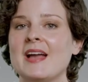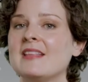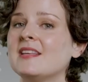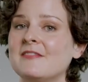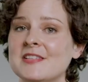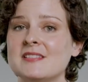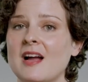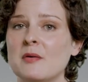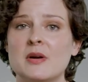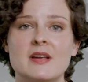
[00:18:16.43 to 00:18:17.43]
And then if it's
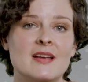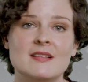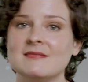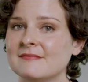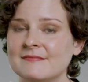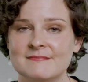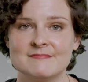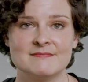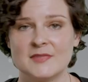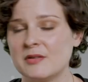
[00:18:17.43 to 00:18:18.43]
not working,
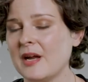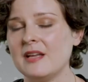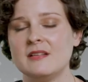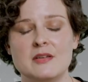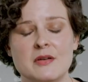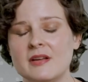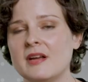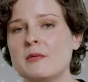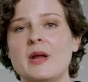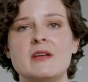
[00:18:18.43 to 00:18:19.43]
great, you can
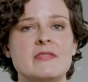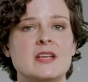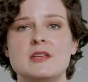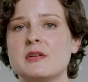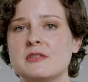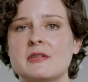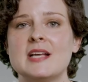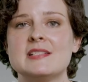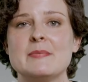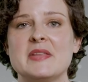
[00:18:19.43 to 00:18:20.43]
get rid of it, you can try
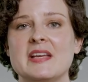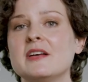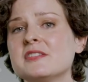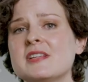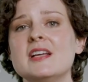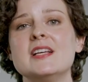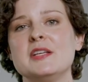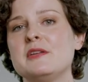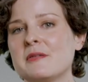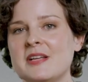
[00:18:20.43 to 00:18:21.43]
something else.
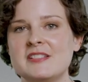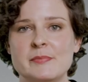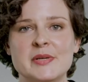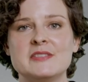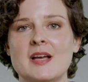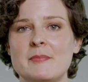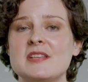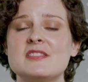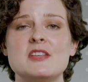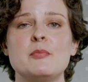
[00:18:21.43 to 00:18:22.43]
You don't need to build up this
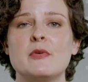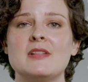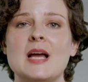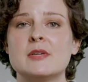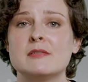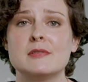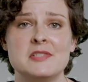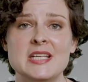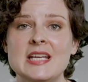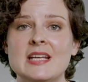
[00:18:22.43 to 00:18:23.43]
super elaborate
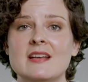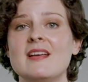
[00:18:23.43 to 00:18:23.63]
routine